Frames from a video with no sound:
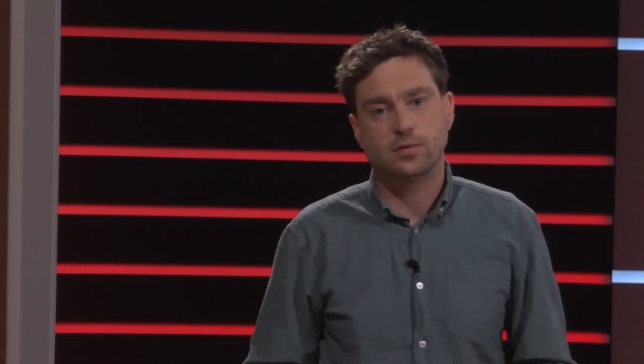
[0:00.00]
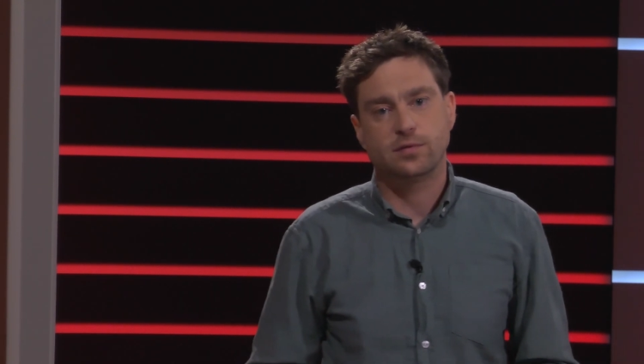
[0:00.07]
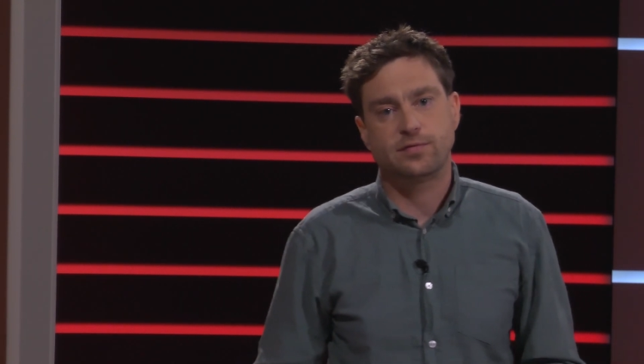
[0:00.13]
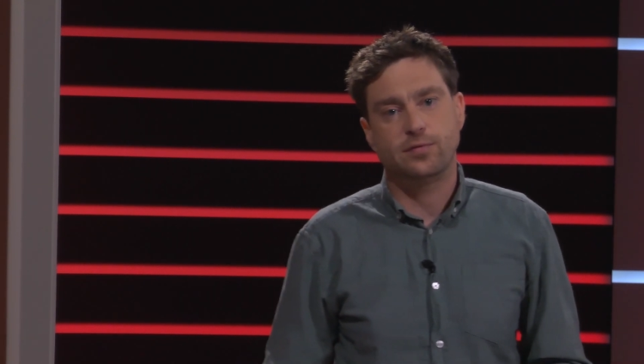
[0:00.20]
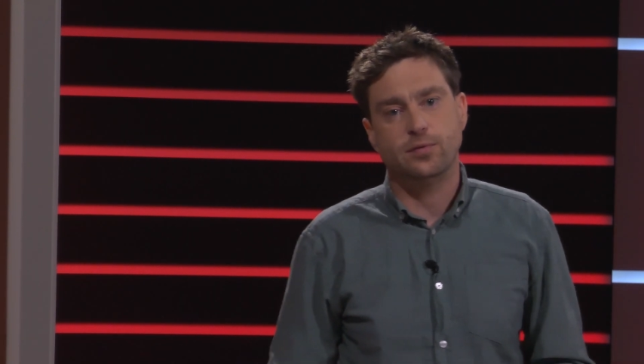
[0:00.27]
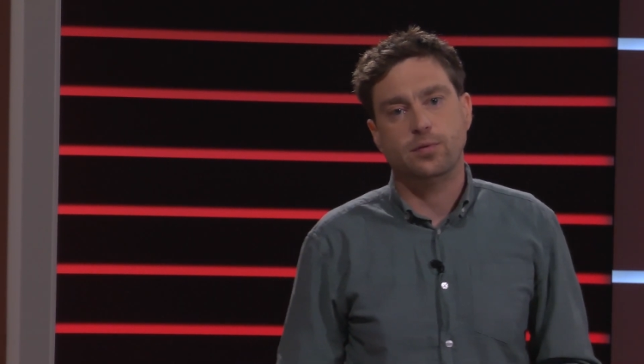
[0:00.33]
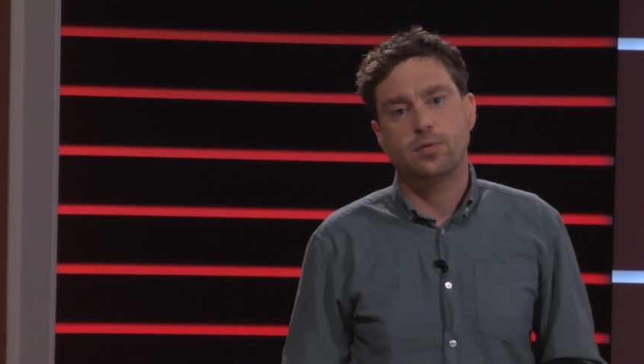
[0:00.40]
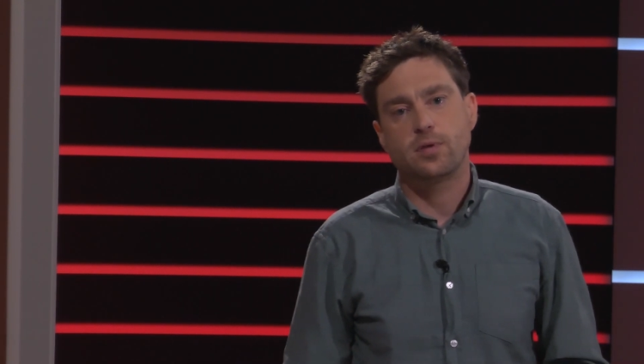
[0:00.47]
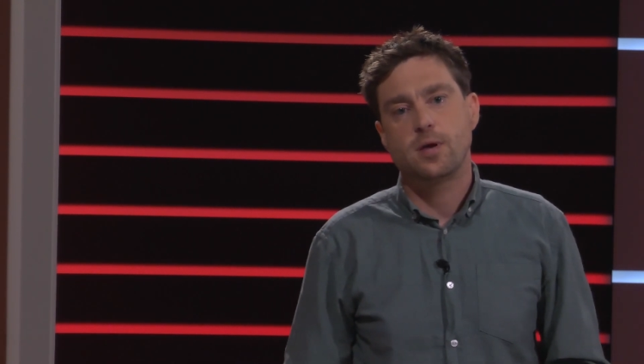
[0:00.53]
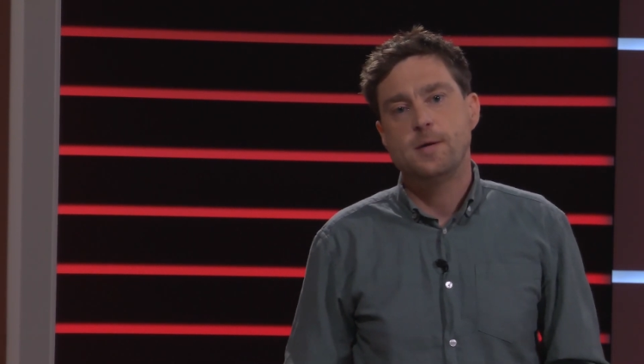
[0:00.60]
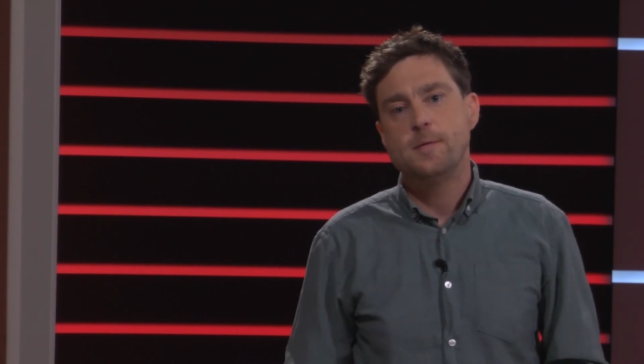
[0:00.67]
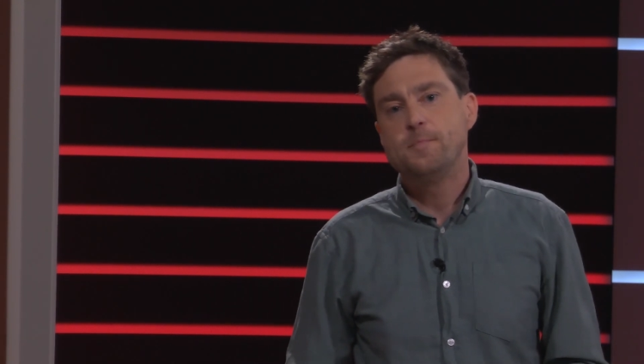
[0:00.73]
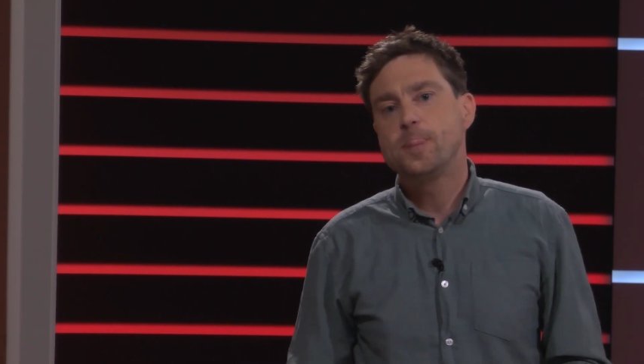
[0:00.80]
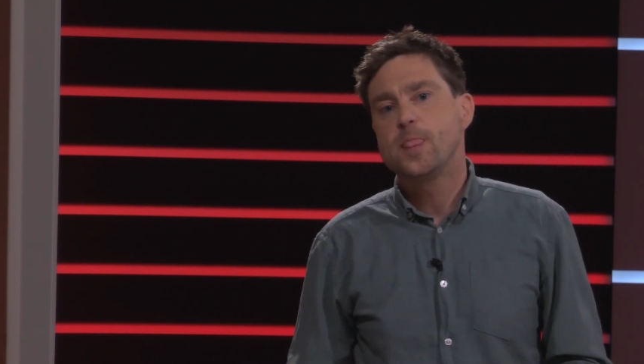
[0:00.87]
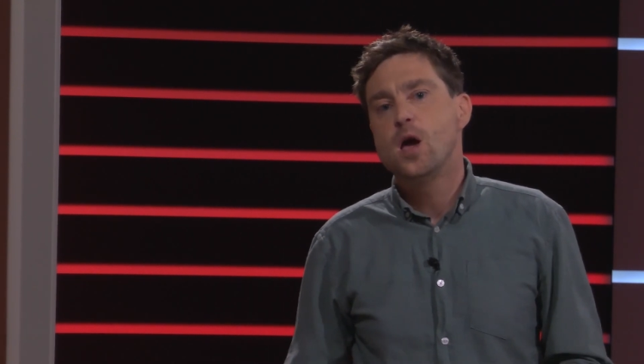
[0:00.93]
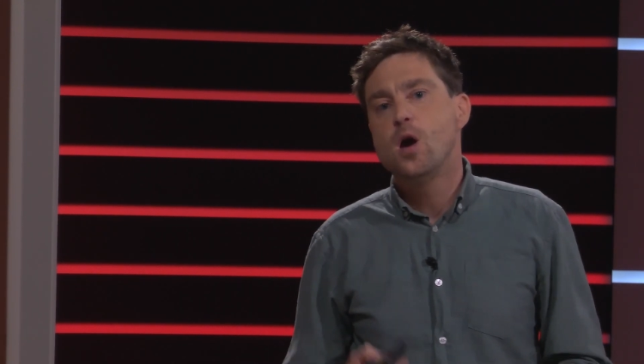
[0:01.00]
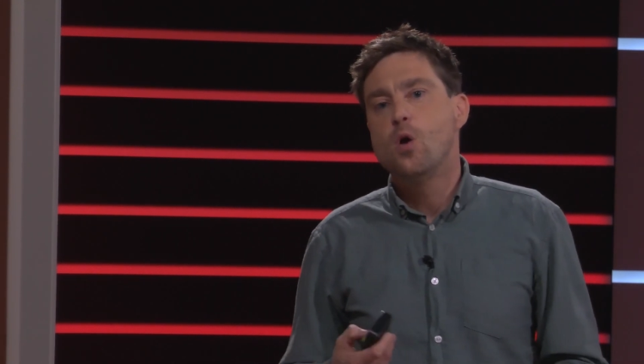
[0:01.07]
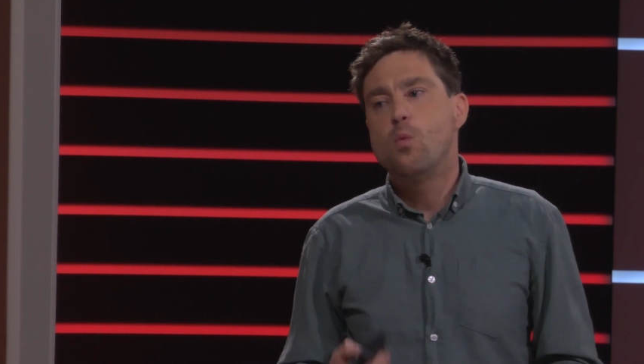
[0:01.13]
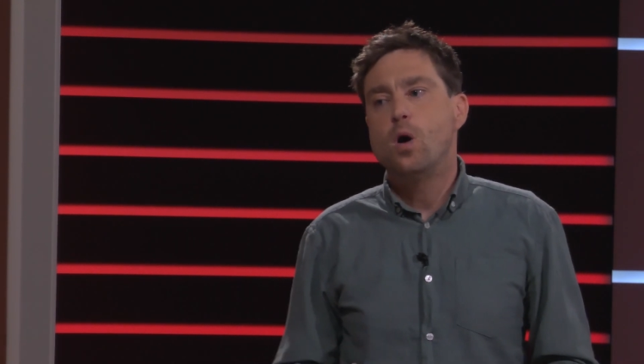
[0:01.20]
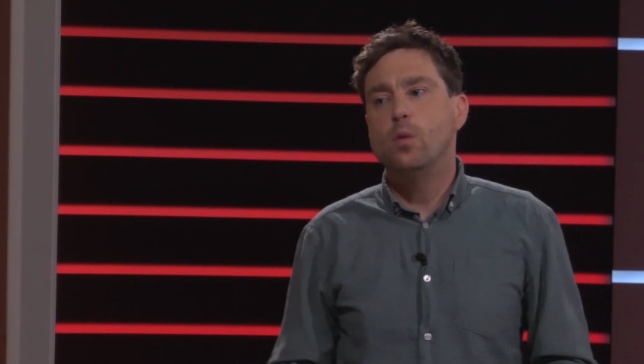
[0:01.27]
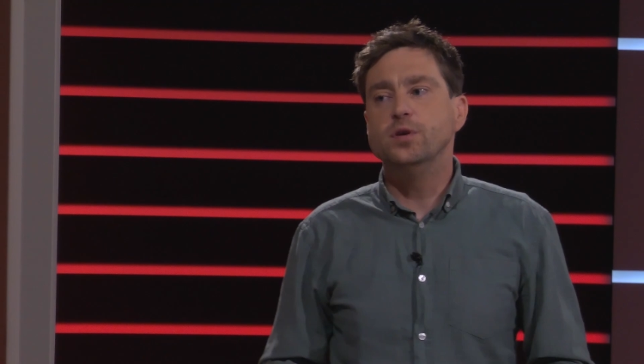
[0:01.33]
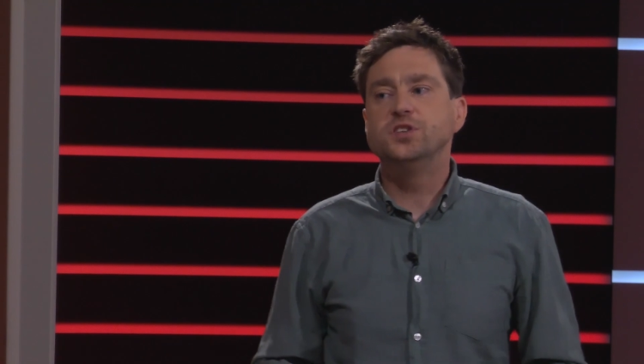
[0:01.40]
of truth. What we